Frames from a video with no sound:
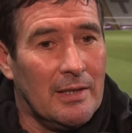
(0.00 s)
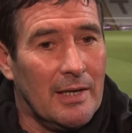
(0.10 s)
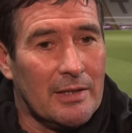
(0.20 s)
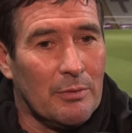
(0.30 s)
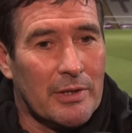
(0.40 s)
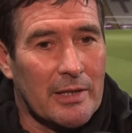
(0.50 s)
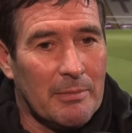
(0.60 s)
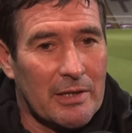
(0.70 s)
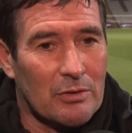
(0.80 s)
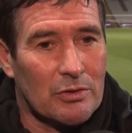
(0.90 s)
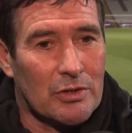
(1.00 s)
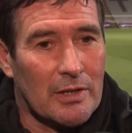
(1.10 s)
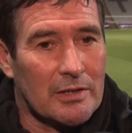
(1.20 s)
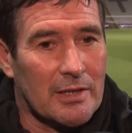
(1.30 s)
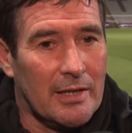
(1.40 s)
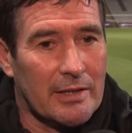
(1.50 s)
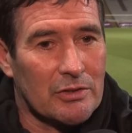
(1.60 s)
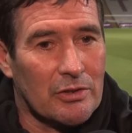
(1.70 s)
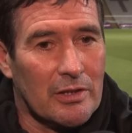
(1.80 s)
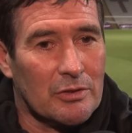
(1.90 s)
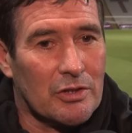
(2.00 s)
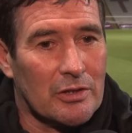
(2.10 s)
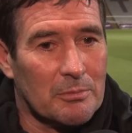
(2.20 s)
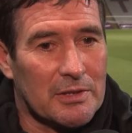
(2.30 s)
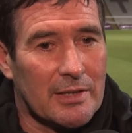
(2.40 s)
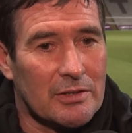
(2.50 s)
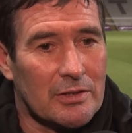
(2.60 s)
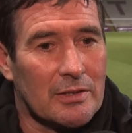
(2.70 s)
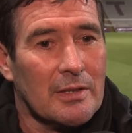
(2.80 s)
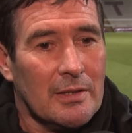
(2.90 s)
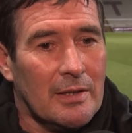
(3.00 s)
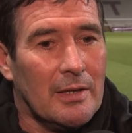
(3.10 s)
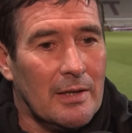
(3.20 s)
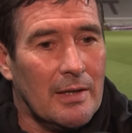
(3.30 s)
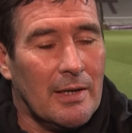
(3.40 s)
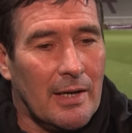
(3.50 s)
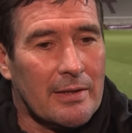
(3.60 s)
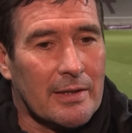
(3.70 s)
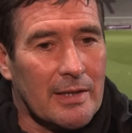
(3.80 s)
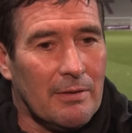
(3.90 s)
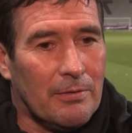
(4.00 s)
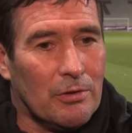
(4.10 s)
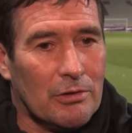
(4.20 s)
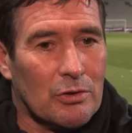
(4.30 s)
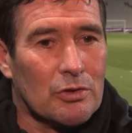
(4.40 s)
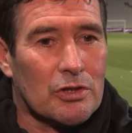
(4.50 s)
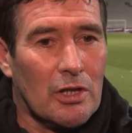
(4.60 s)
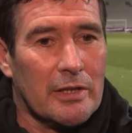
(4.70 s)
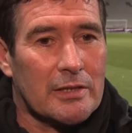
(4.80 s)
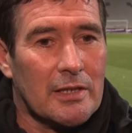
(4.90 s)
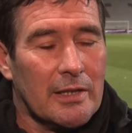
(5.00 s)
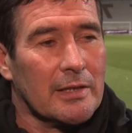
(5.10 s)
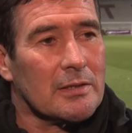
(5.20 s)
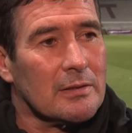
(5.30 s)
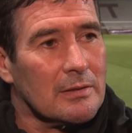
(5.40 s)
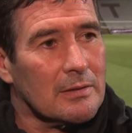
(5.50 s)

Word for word: Uh, I don't think you make good signings under those circumstances. Uh, I think our four are good solid signings.